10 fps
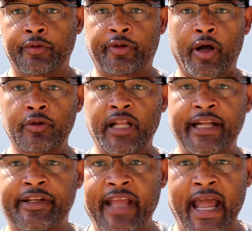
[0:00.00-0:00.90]
don't
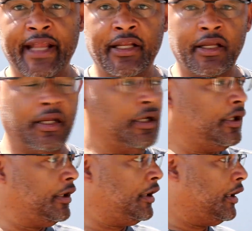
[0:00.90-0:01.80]
let that
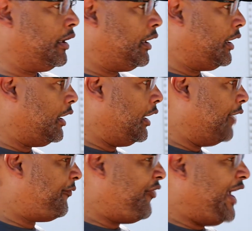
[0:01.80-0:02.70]

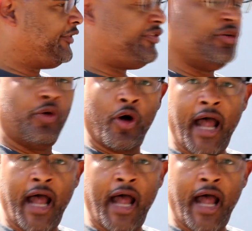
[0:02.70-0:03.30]
affect you